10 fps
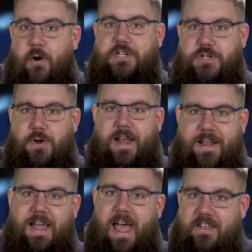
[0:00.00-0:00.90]

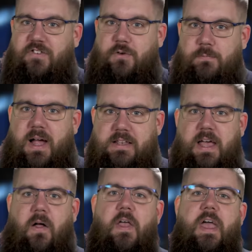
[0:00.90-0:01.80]
frustrated, as you might
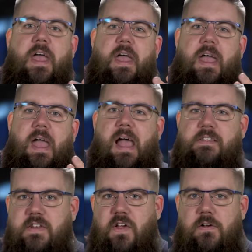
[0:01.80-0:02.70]
tell.
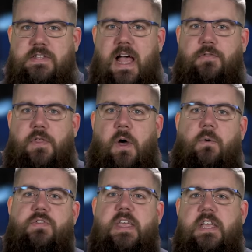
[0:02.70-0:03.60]
As it turns out
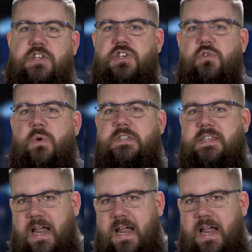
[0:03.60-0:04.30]
though, the issue was